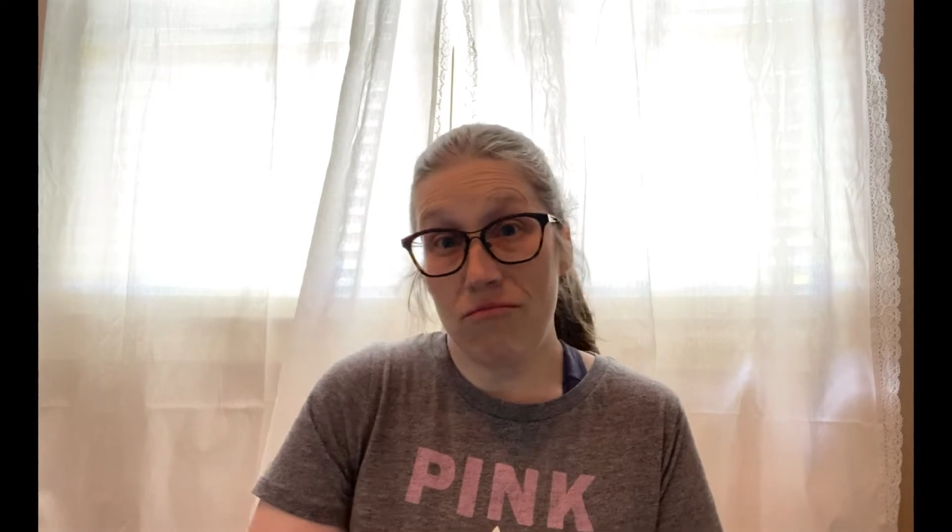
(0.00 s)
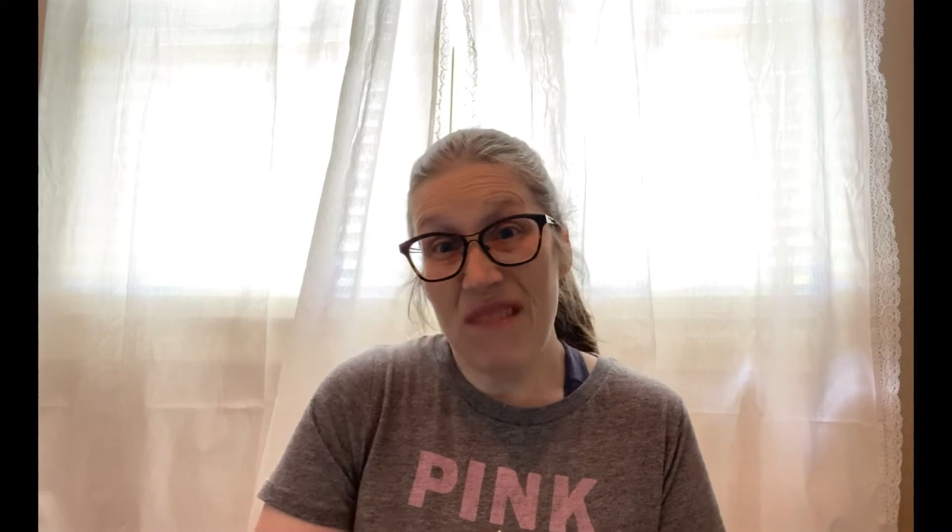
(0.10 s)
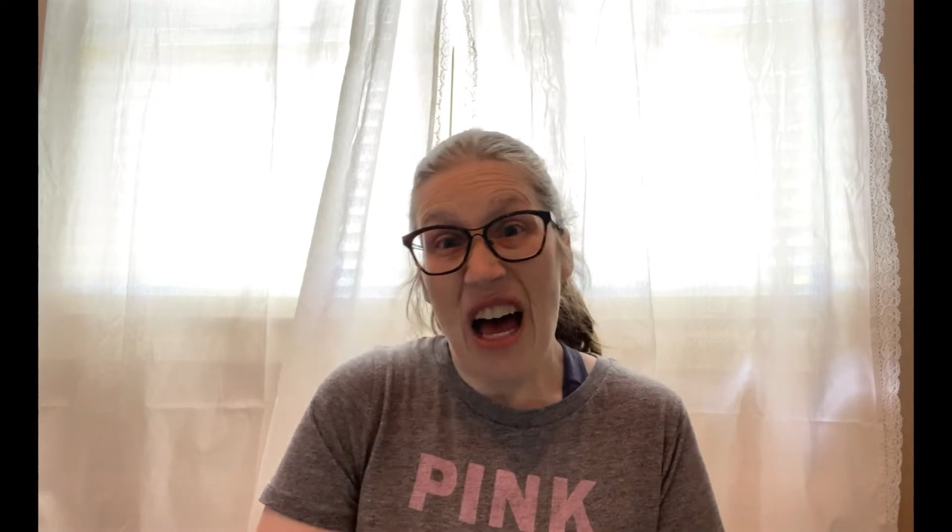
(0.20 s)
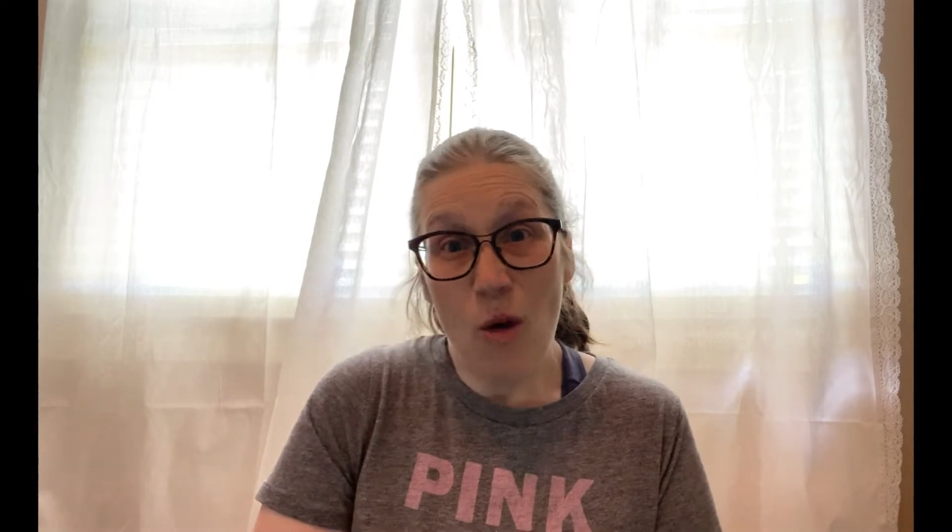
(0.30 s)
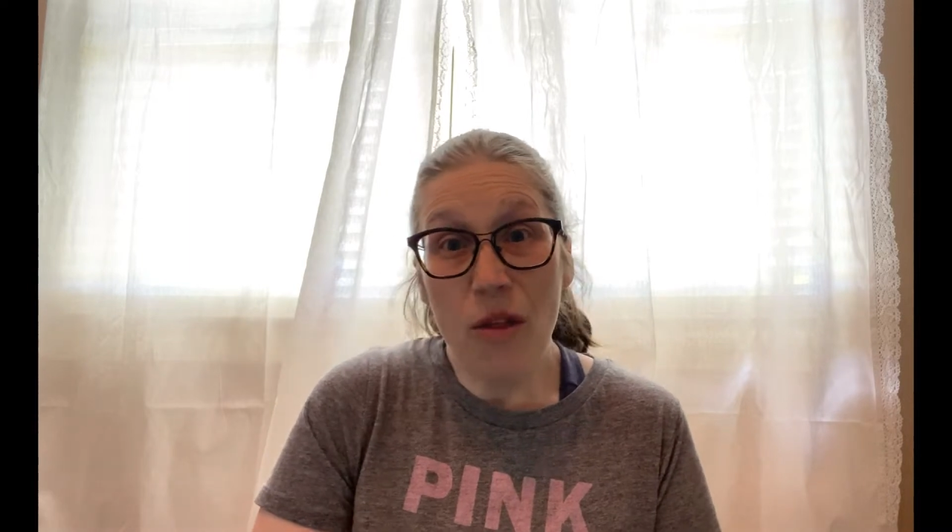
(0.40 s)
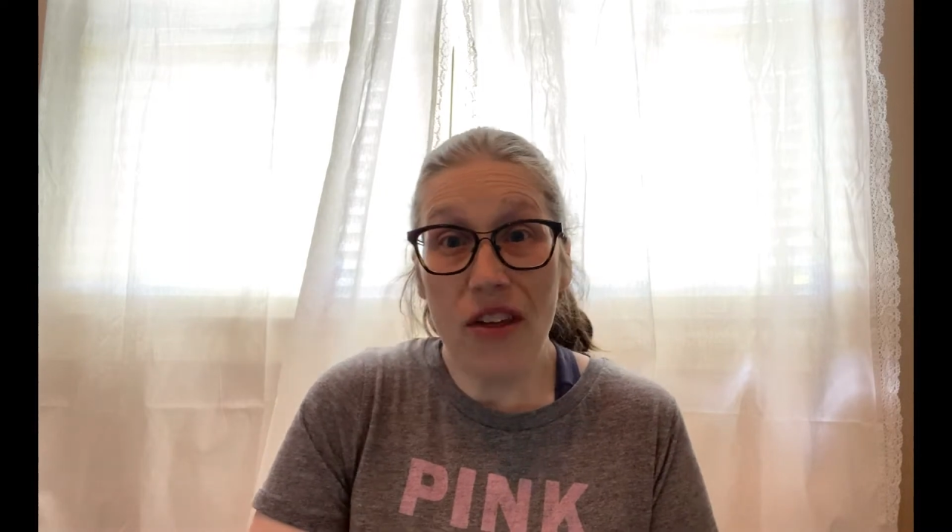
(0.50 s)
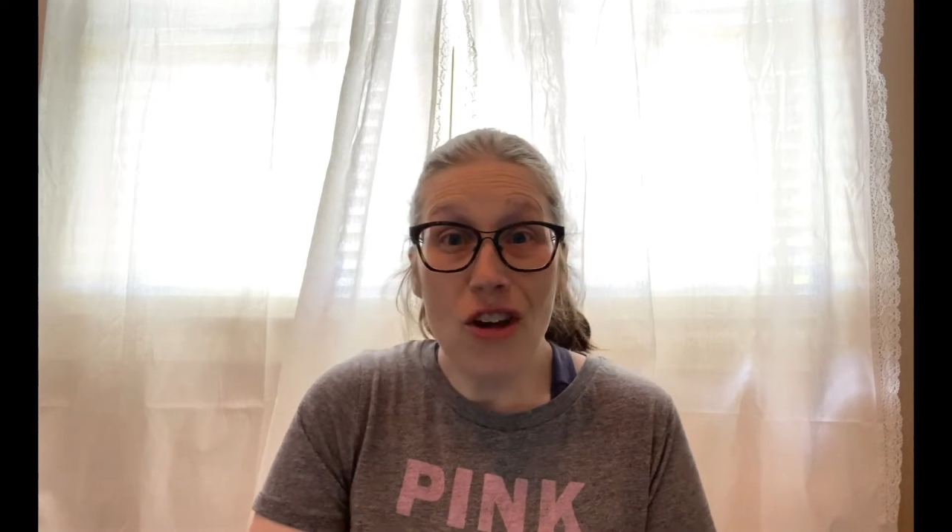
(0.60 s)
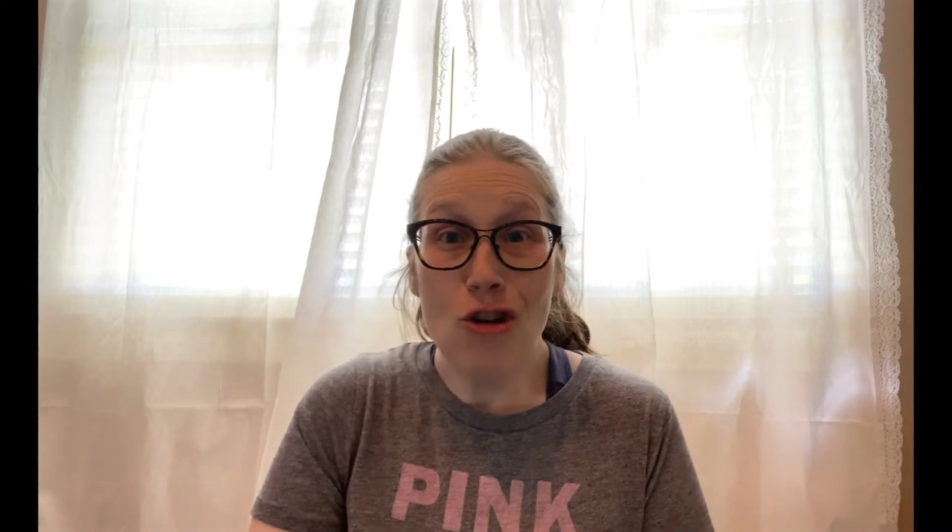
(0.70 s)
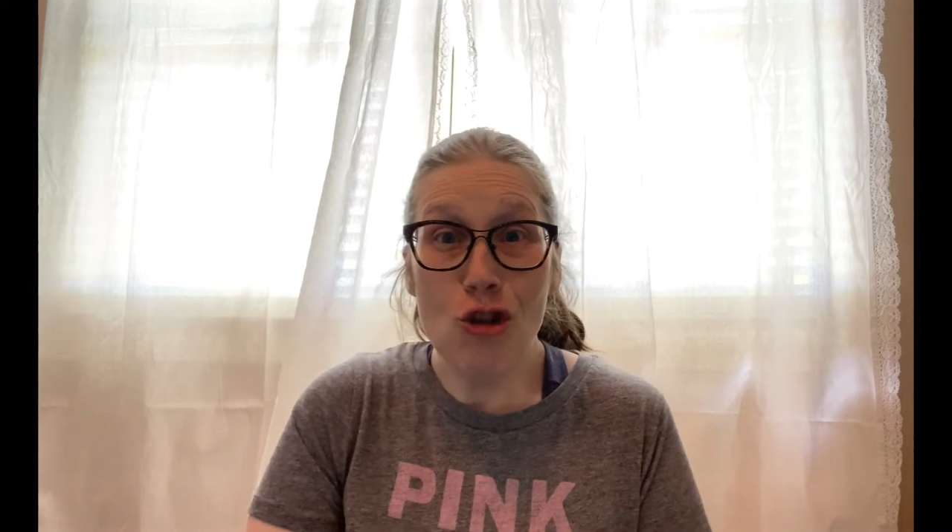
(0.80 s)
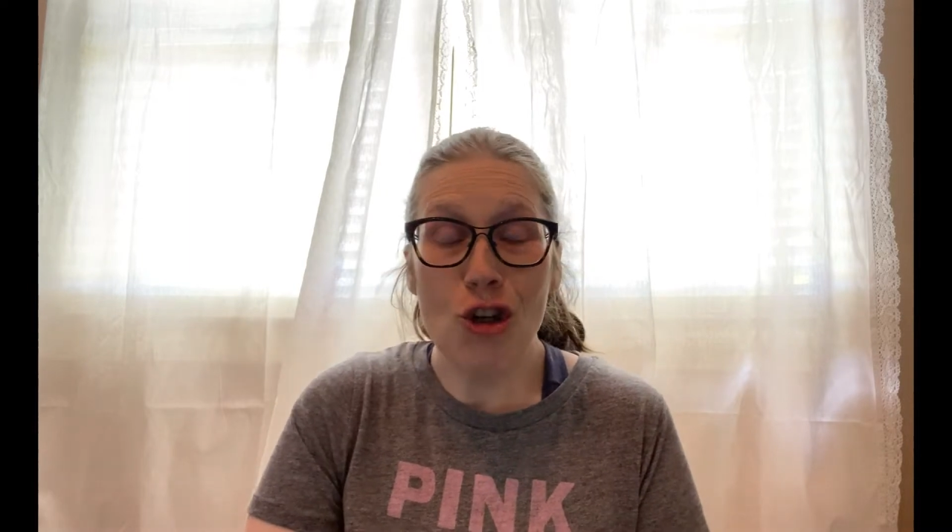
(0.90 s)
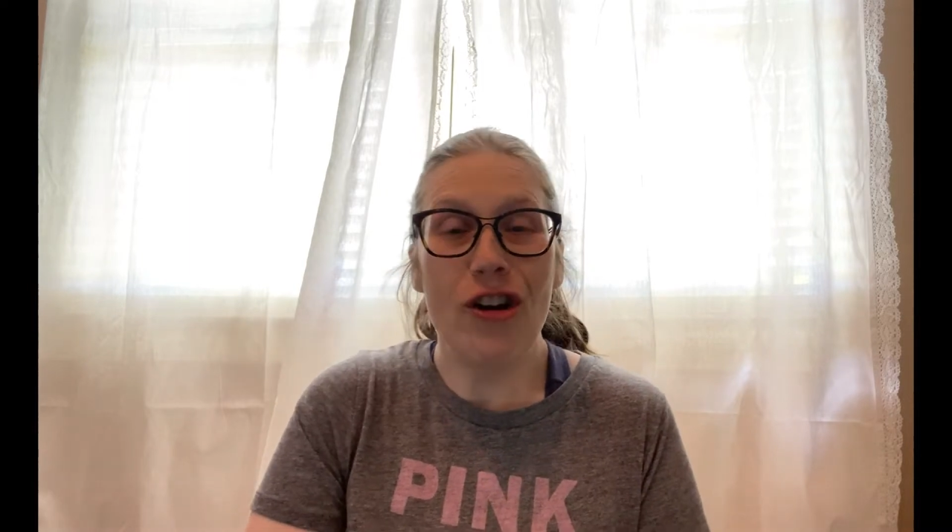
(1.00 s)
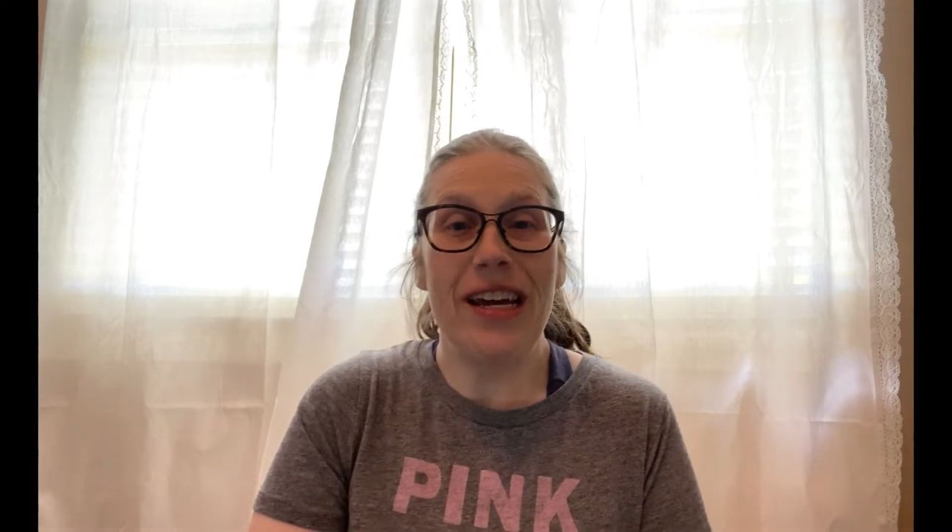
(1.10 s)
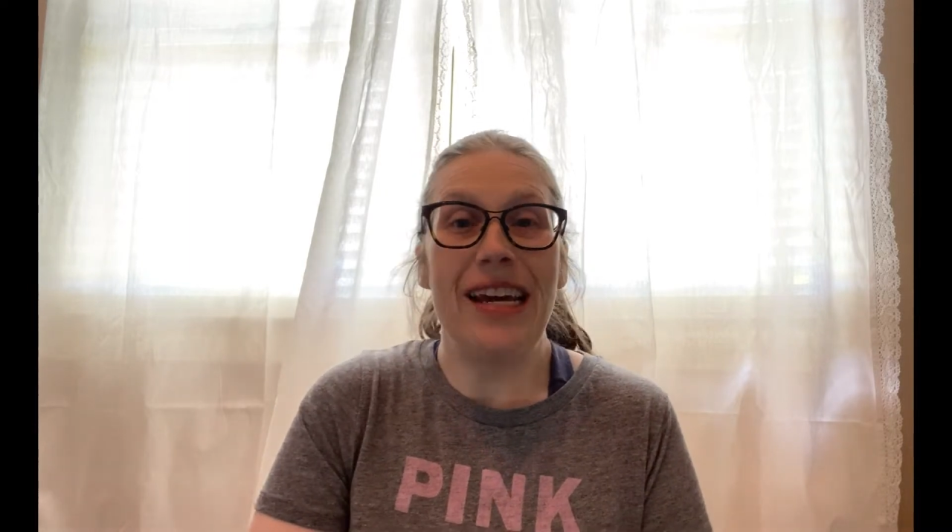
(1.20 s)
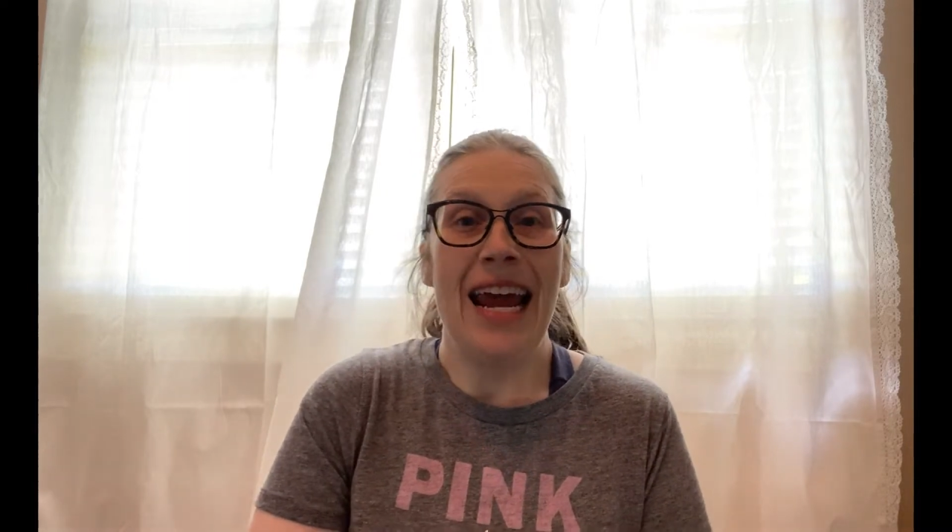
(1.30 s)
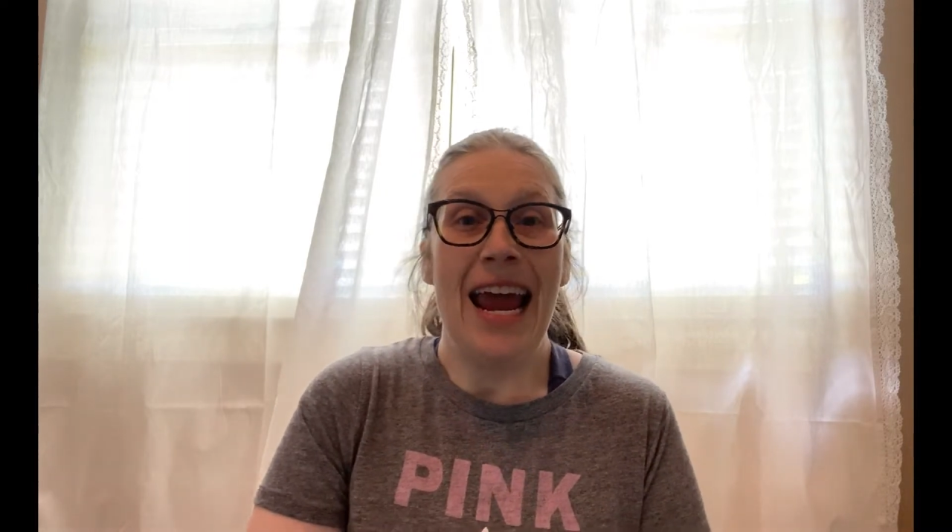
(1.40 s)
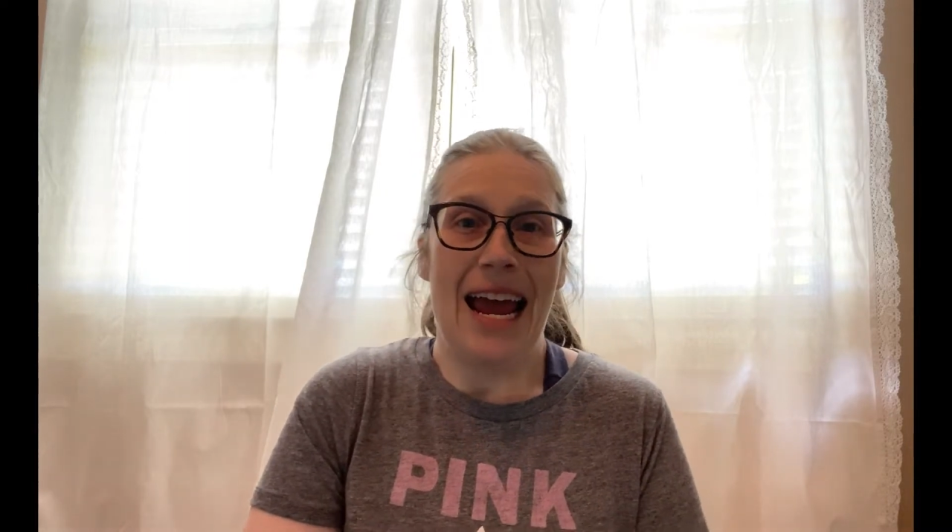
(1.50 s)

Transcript: health journey